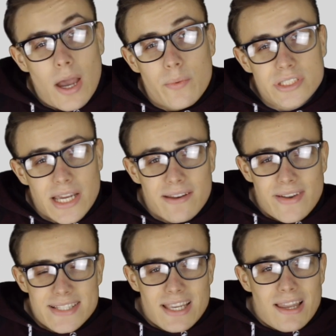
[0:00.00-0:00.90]
I wish I
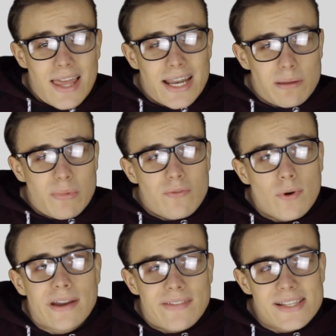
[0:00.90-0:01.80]
invested in lighting
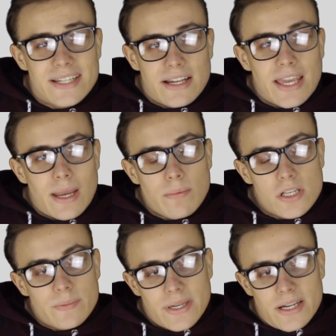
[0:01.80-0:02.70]
before I invested in
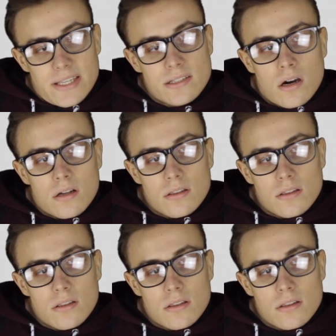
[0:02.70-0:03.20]
cameras, because